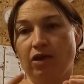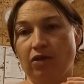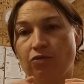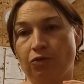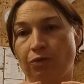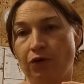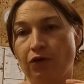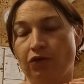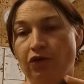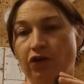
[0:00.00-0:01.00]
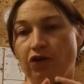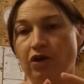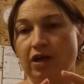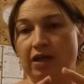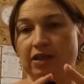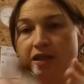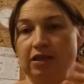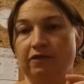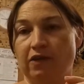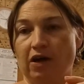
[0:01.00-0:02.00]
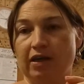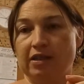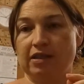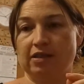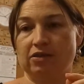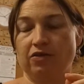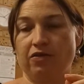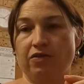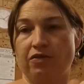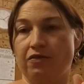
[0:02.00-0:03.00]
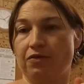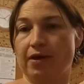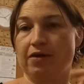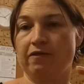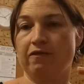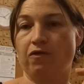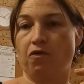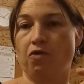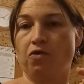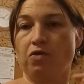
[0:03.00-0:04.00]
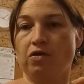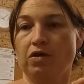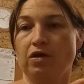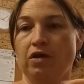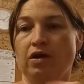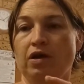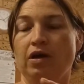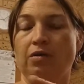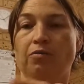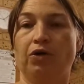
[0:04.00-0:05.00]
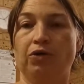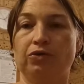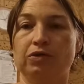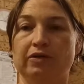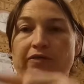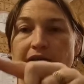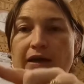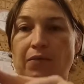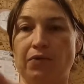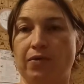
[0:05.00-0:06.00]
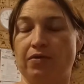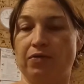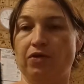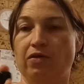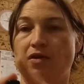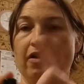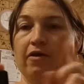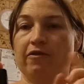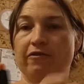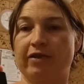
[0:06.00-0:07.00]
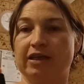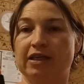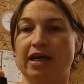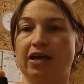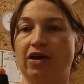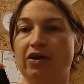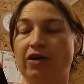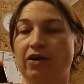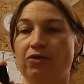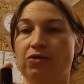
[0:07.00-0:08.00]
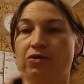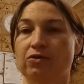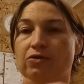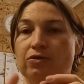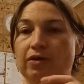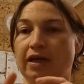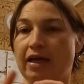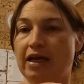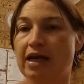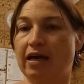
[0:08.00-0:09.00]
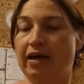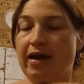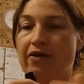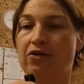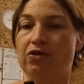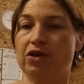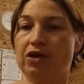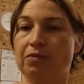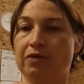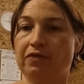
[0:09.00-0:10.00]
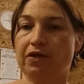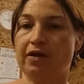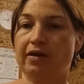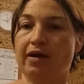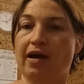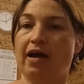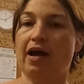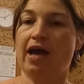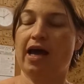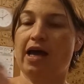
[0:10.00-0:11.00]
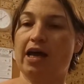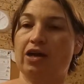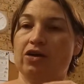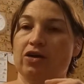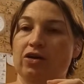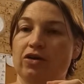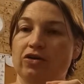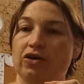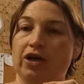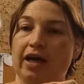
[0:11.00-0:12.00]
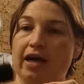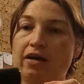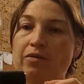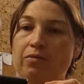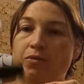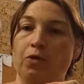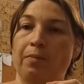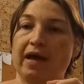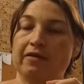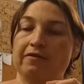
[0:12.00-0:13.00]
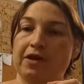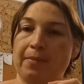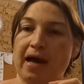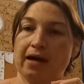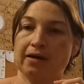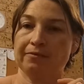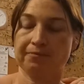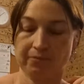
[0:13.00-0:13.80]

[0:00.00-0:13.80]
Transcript: it's all pure, so you can actually divide this into three or four bottles and fill up with rest with fractionated coconut oil or and any other carrier oil you prefer, and you get more bang for your buck.